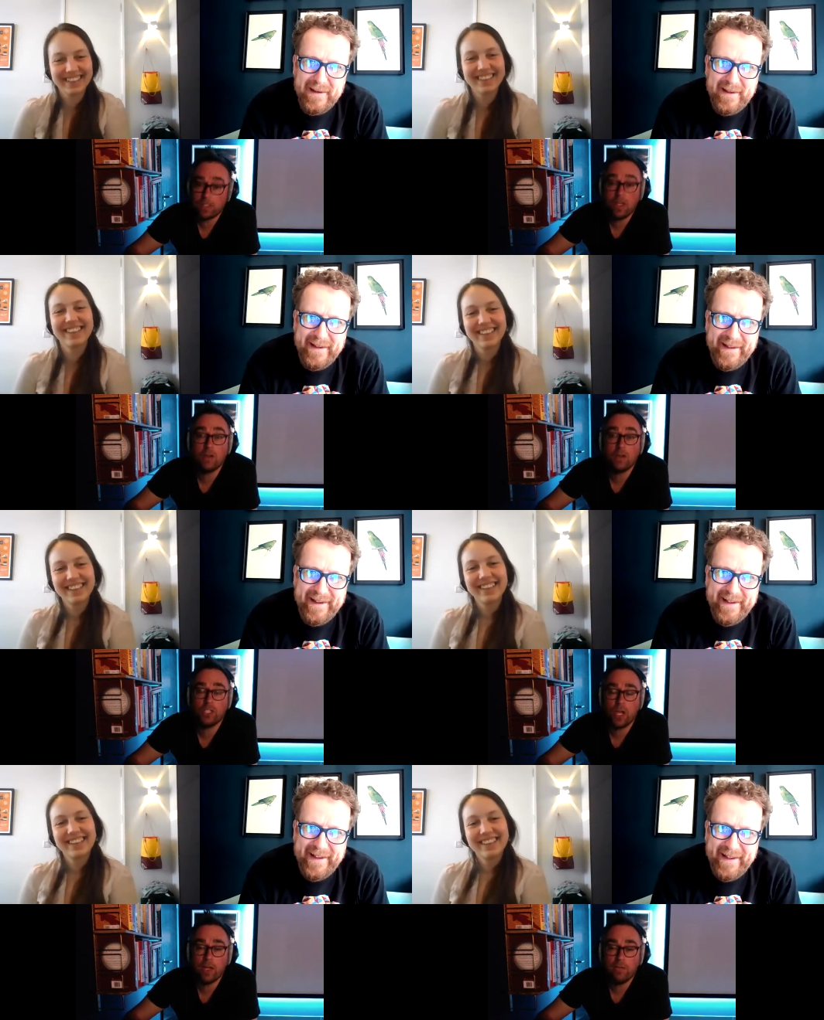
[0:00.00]
Speaker 1: "No,
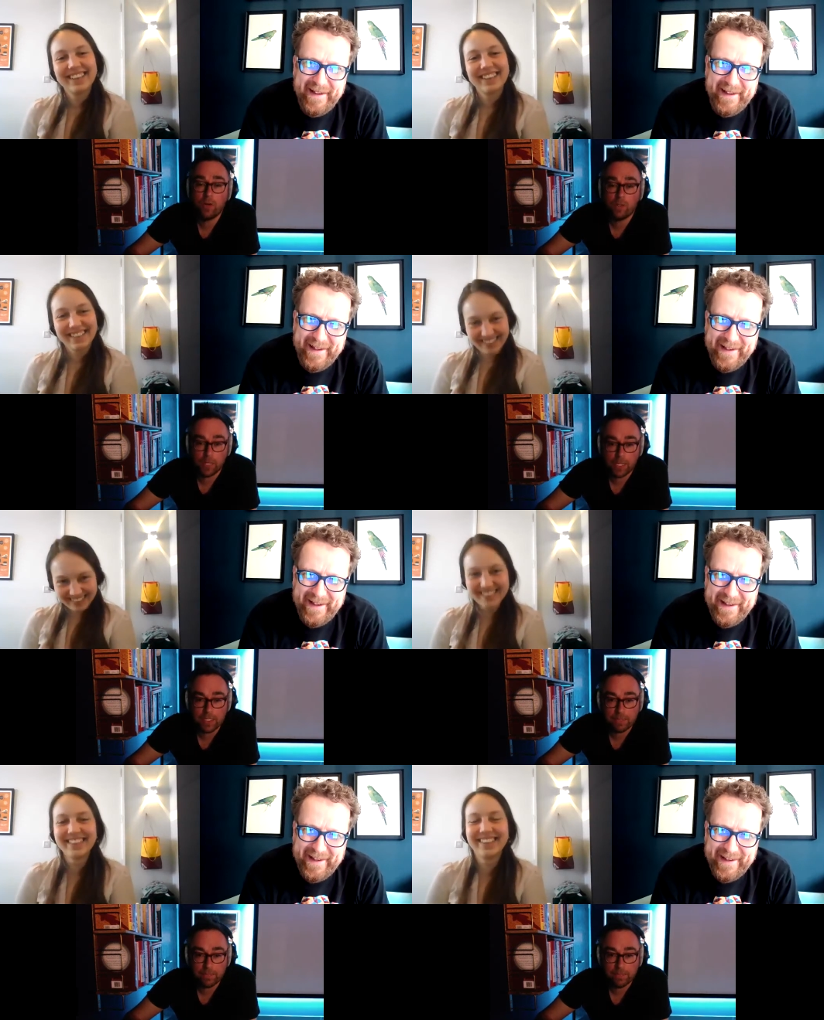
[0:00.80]
shiny foil,
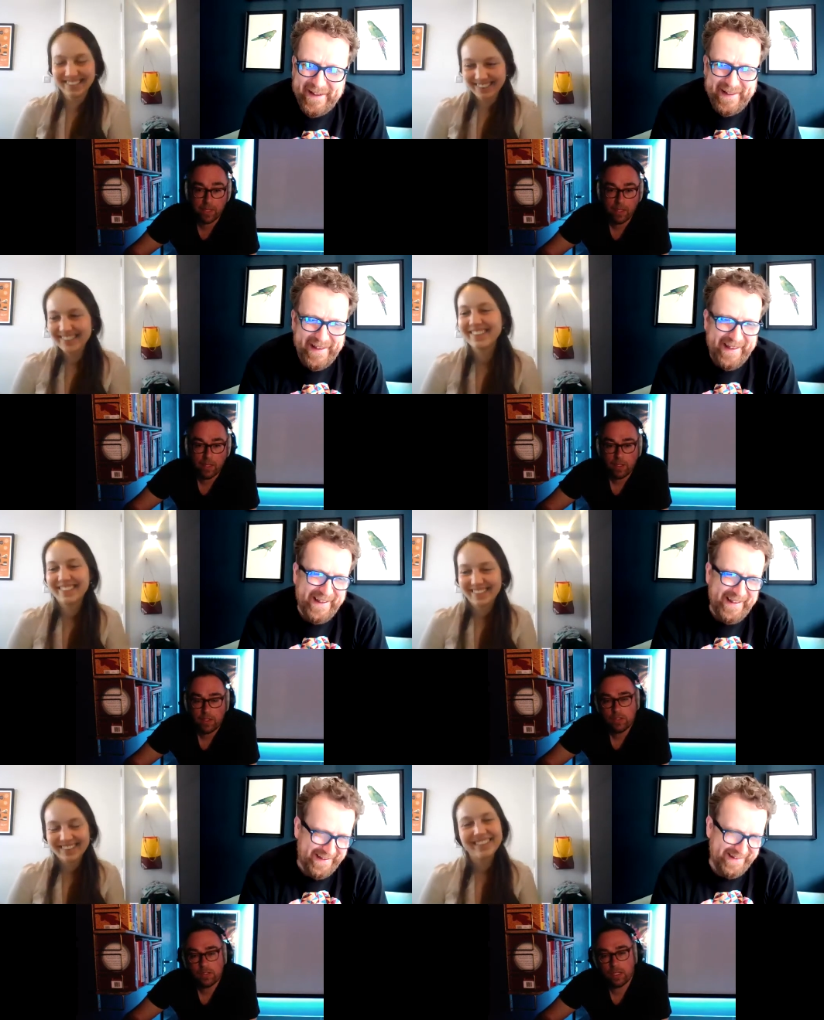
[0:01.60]
please." So
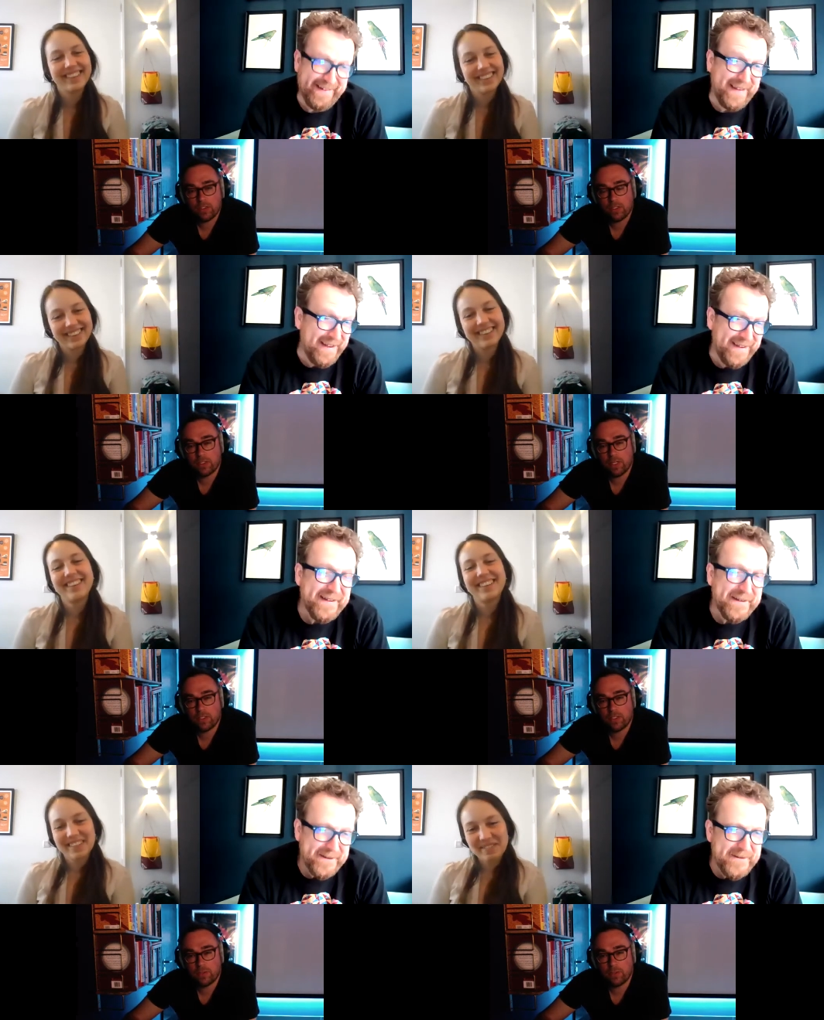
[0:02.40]
that's just that's
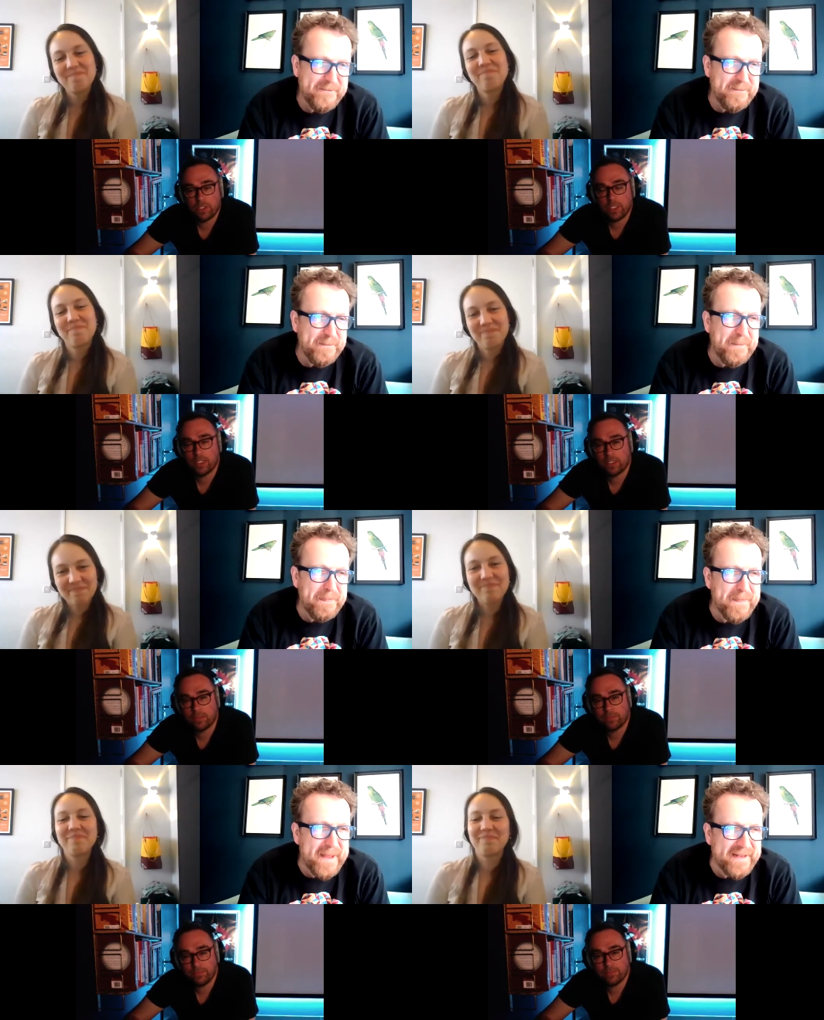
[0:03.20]
just what she does.
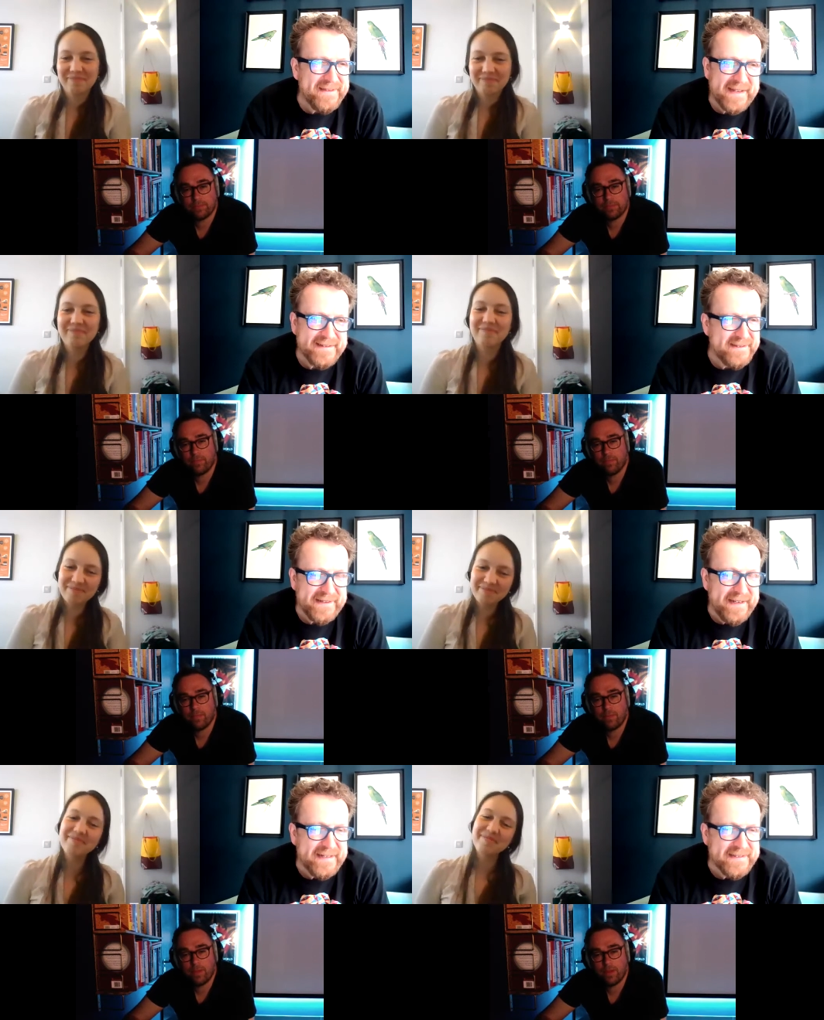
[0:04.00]

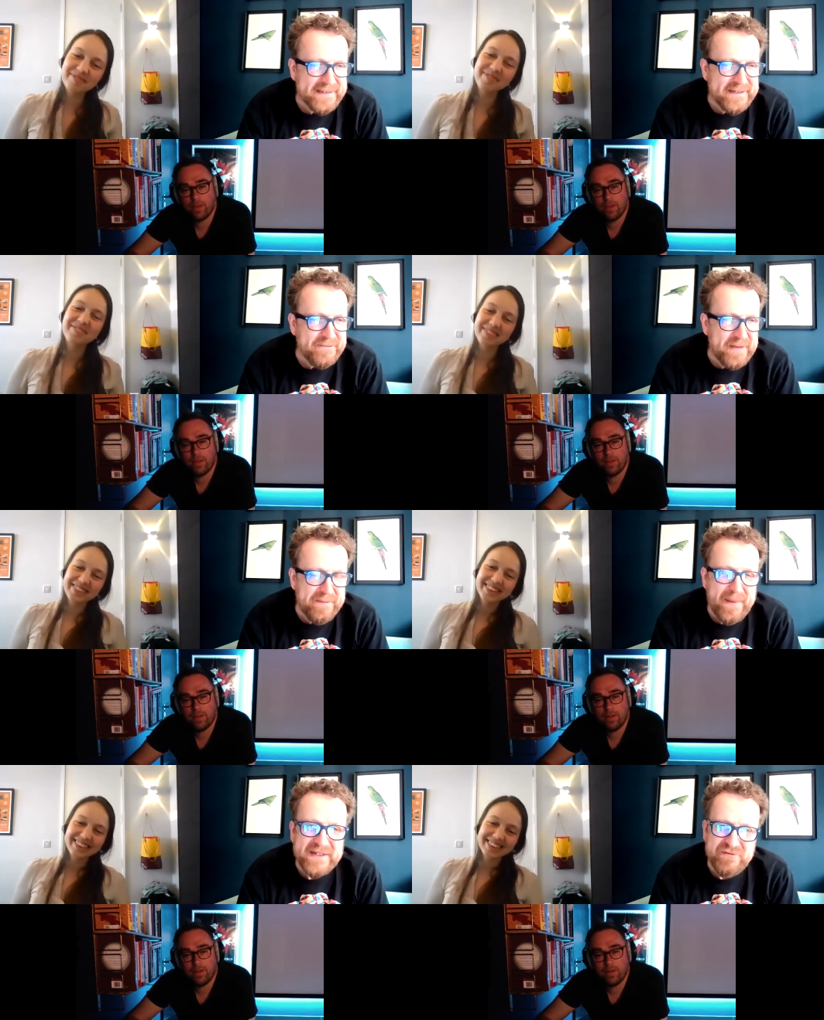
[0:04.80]
Speaker 2: that's yes. It,
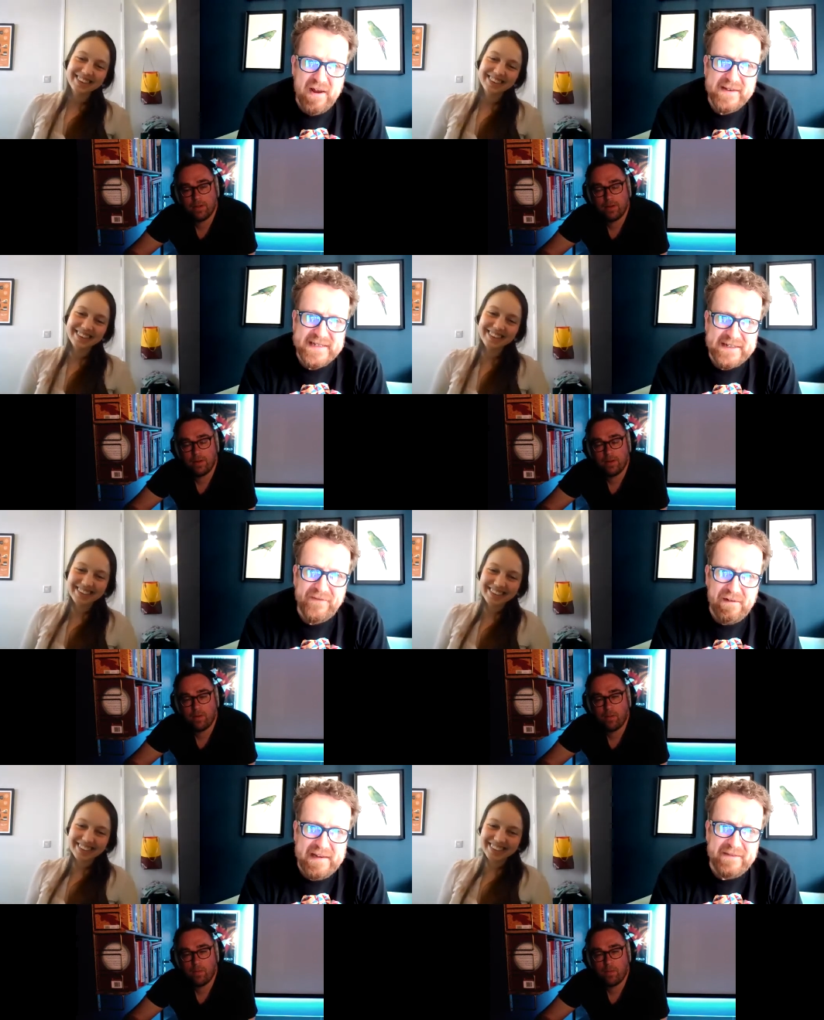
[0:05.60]
it, makes
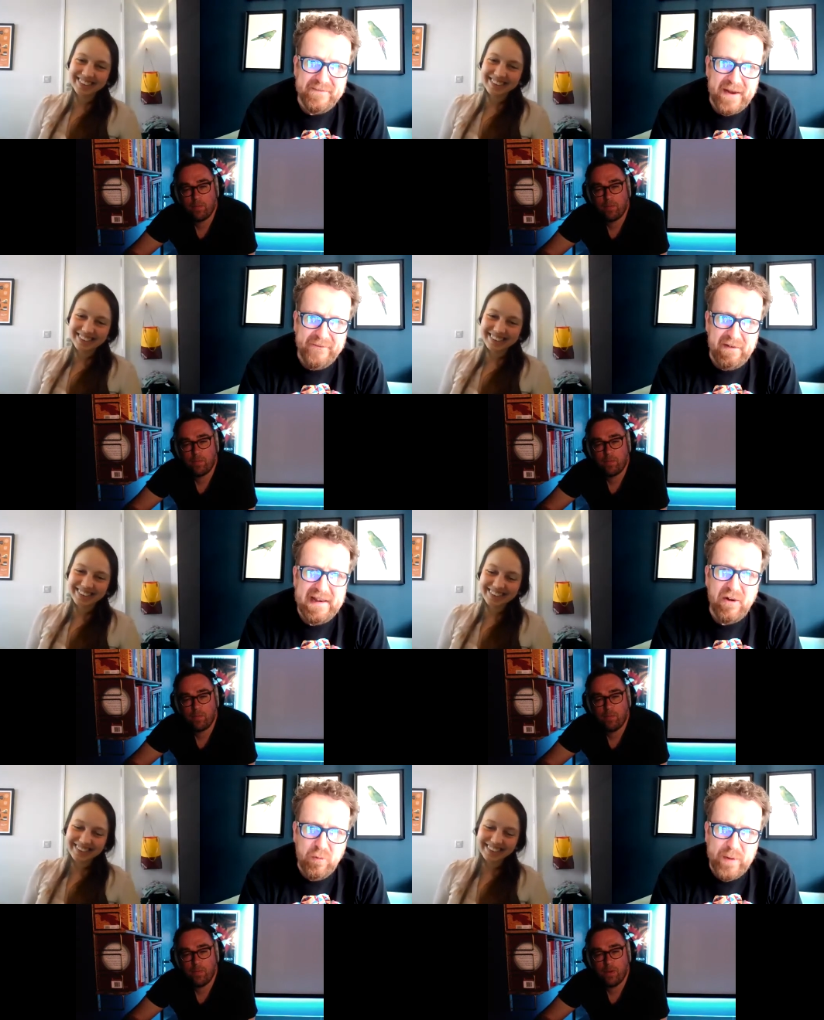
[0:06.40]
writing very
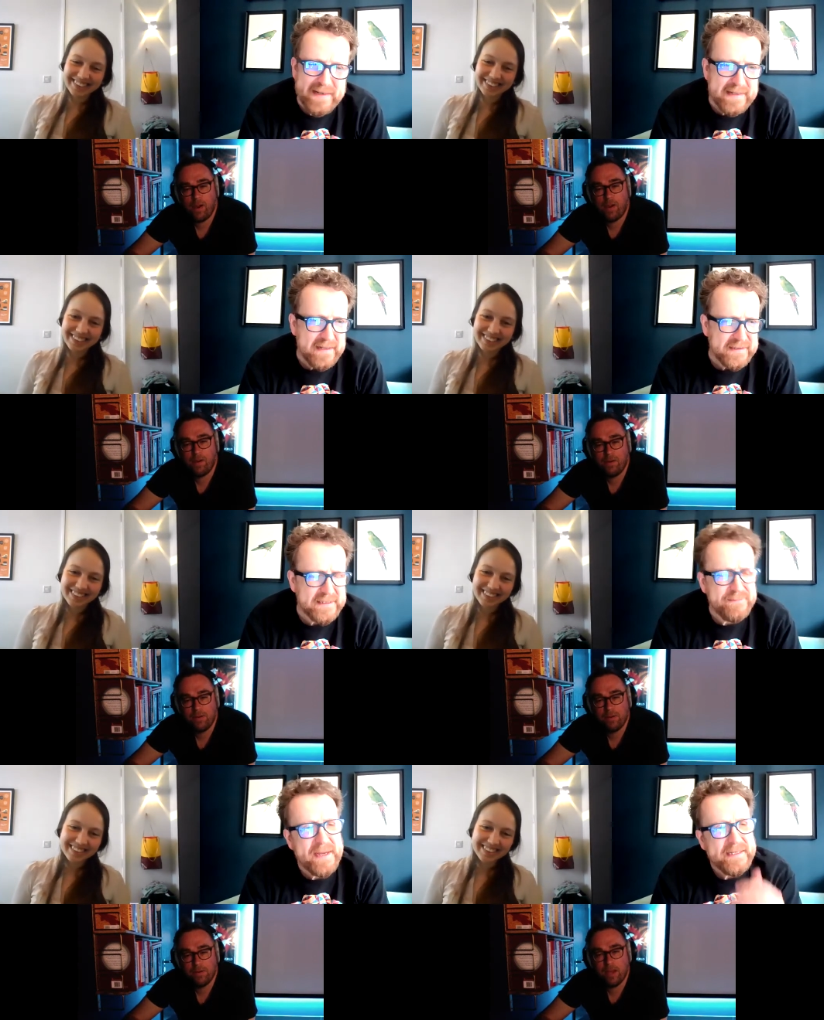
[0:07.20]
very long-winded, I
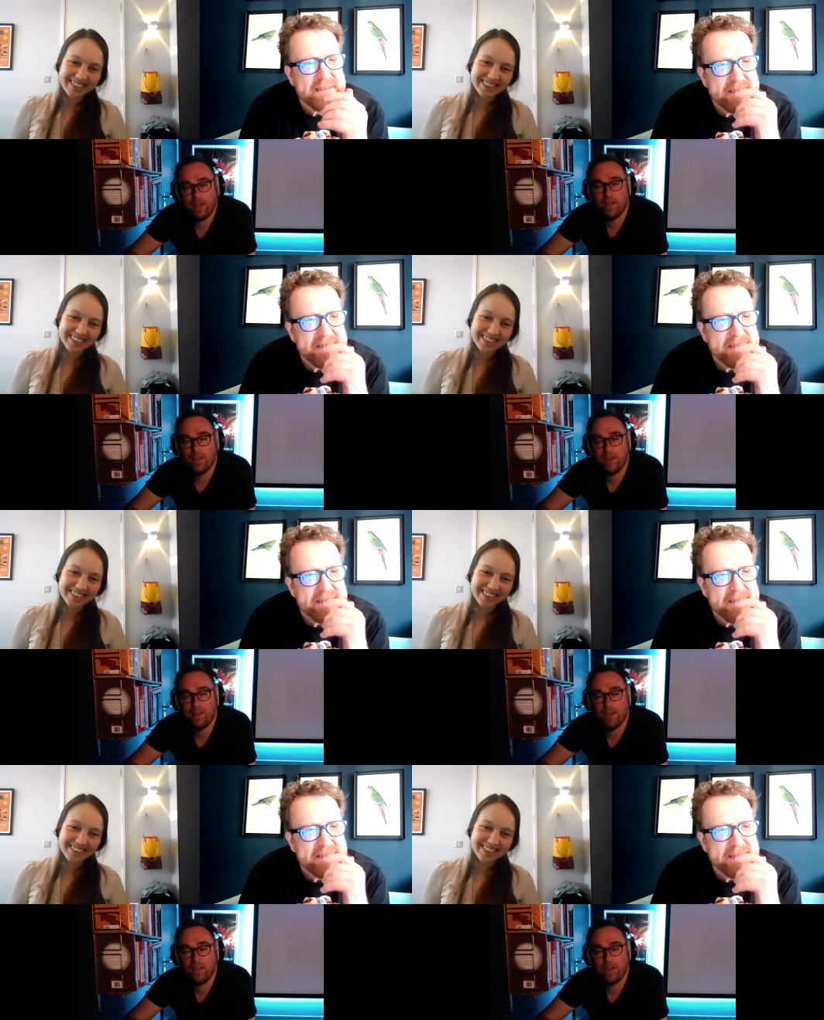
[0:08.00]
suspect.